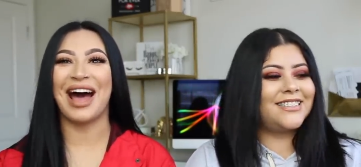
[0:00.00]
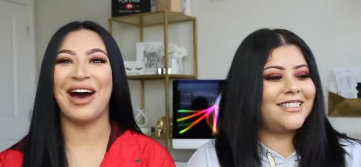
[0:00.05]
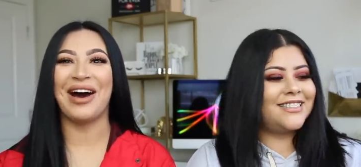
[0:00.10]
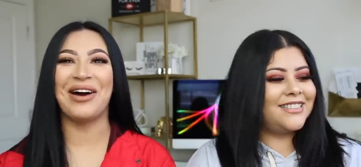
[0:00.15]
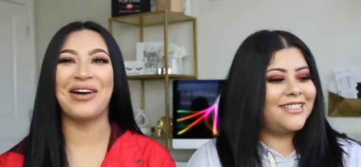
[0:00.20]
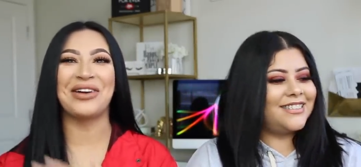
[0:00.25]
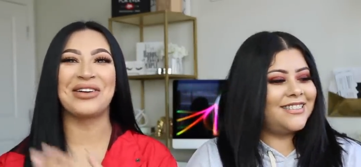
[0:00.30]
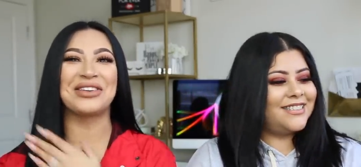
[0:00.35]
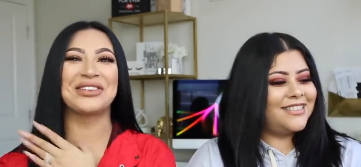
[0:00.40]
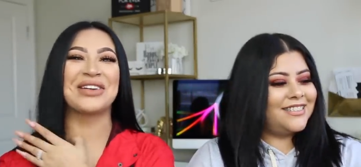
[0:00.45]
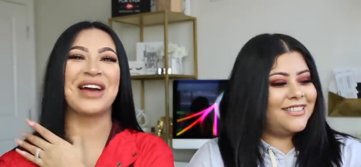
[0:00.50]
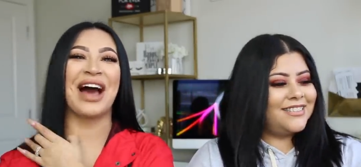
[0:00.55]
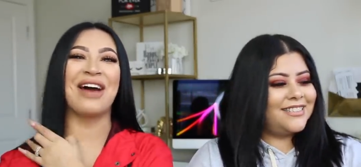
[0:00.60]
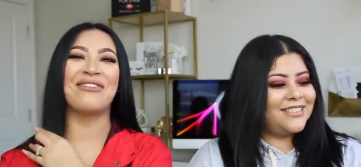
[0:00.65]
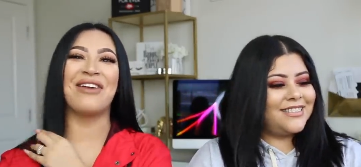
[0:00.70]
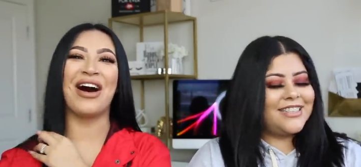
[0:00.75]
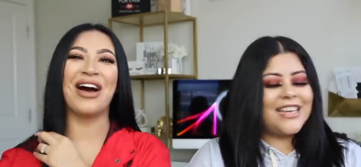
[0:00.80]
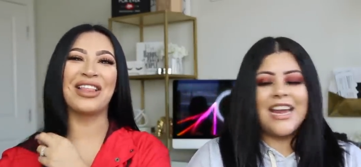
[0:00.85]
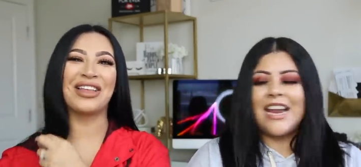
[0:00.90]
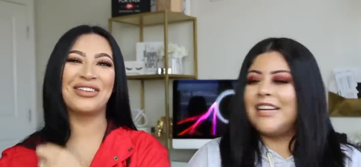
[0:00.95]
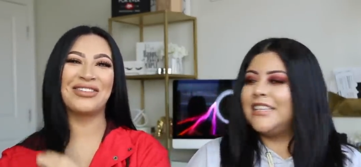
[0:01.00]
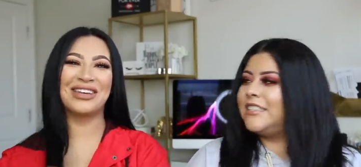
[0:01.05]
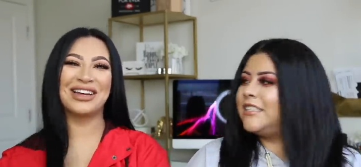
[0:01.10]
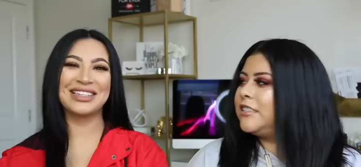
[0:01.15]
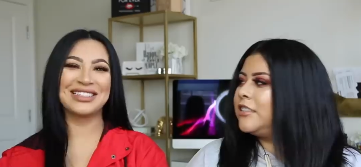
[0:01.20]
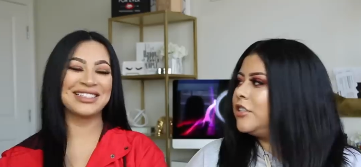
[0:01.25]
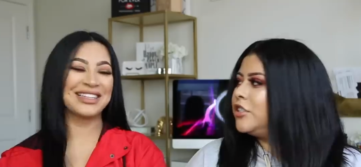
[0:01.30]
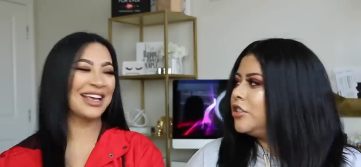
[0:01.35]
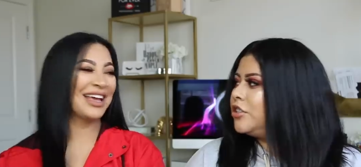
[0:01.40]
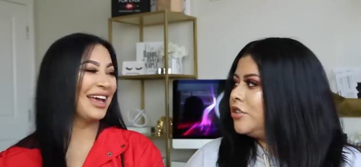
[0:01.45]
Speaker 1: out, you have all Can of I,
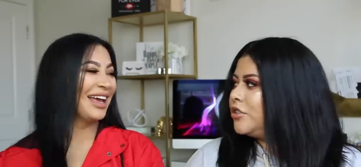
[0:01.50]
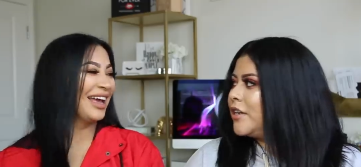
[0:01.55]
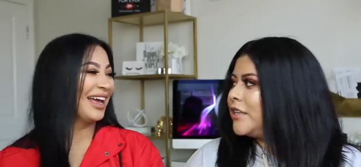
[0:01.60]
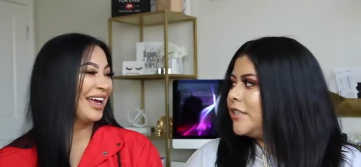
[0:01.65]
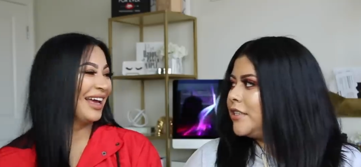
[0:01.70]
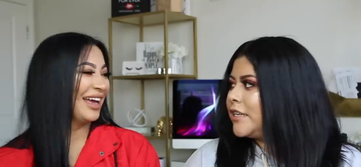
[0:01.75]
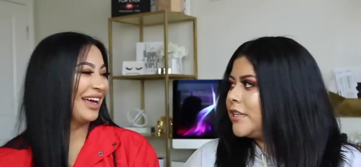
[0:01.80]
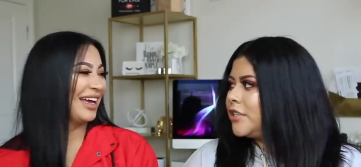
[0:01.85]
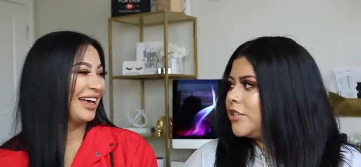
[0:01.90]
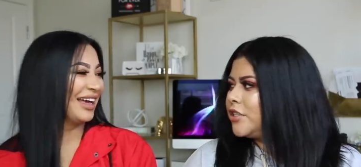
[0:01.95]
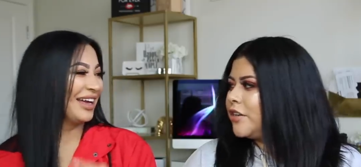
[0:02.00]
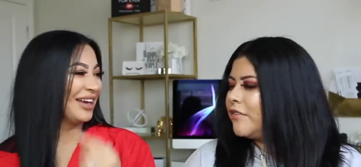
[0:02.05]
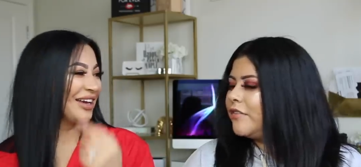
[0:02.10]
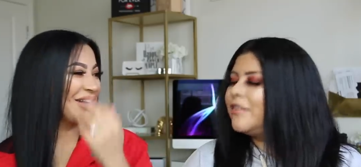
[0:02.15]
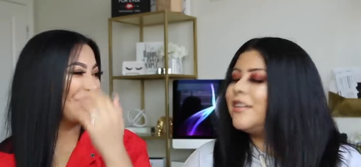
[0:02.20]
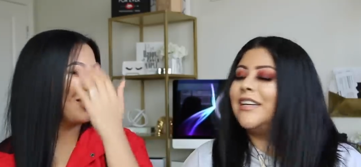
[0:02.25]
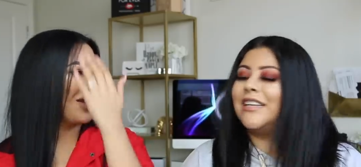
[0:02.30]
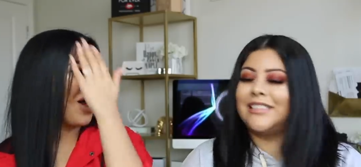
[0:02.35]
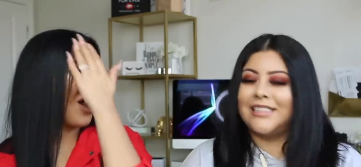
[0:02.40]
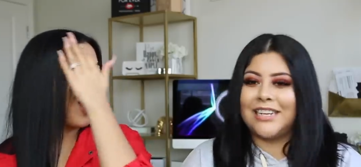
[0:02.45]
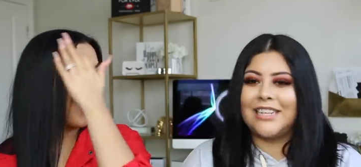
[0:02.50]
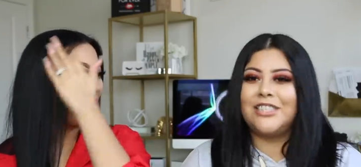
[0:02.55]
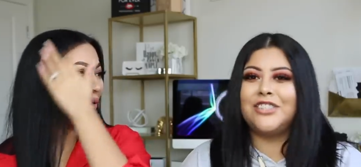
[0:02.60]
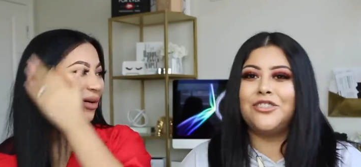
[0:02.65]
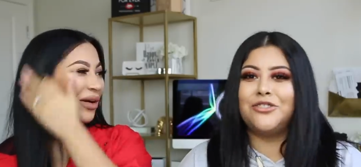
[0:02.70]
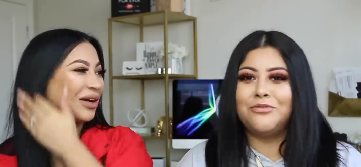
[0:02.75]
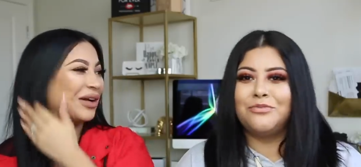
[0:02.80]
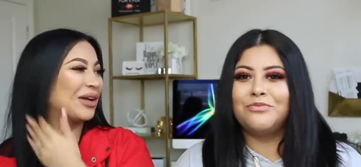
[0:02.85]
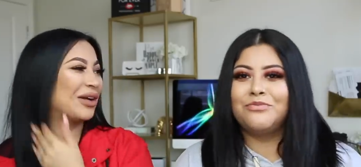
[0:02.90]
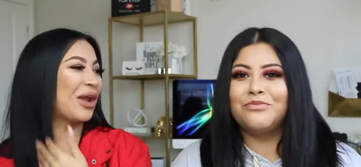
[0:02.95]
us. Do I take a shot? For no,
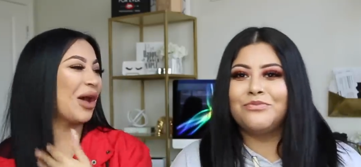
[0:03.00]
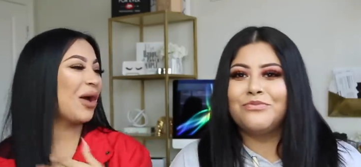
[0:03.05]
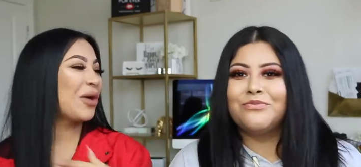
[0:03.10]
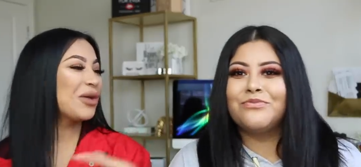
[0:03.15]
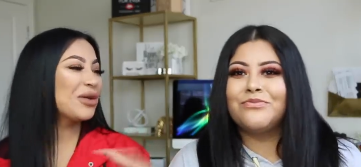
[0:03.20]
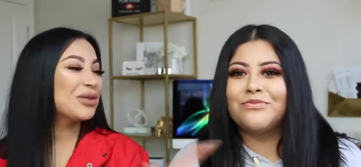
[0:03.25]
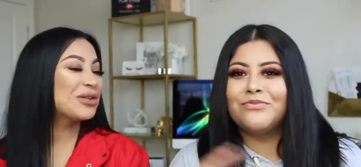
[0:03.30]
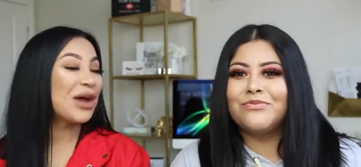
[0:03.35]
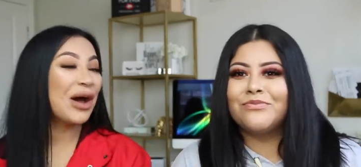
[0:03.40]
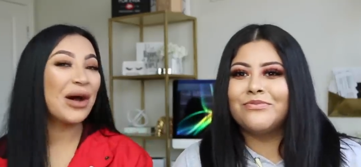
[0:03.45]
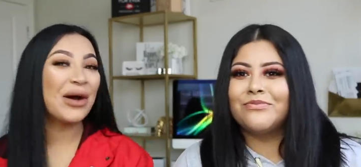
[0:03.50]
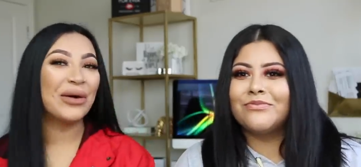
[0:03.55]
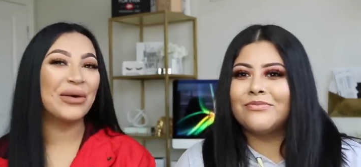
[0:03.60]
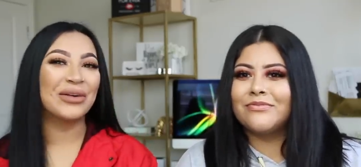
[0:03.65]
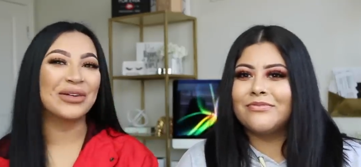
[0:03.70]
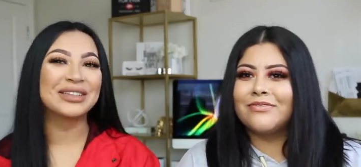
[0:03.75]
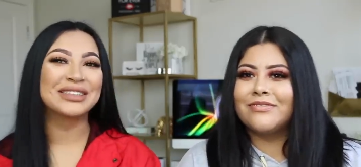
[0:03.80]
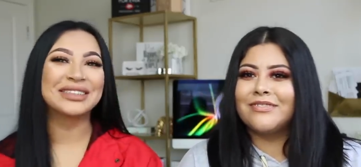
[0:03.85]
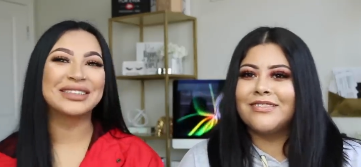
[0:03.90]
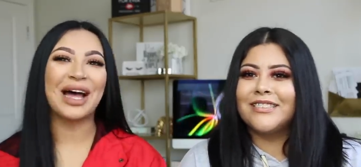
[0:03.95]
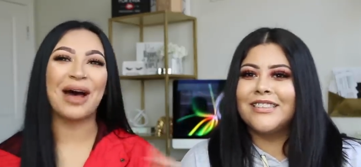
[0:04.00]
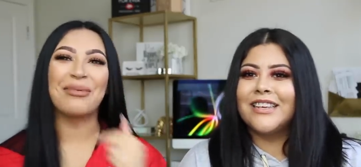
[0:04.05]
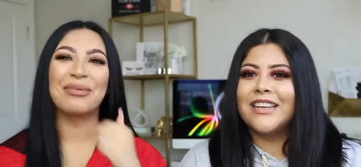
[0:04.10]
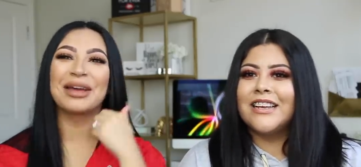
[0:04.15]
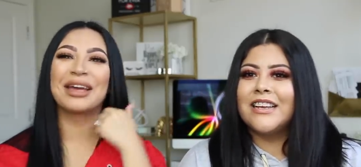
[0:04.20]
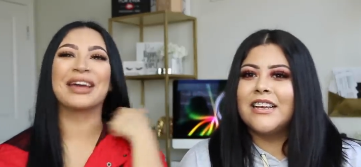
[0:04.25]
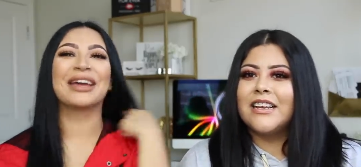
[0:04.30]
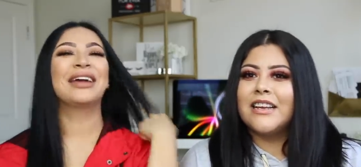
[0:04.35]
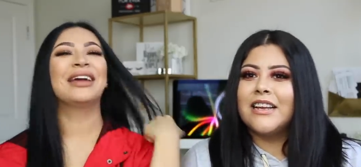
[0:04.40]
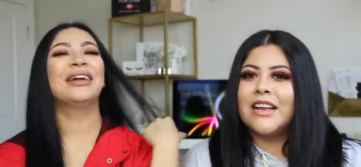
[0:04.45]
yes, no, you don't. Stop it.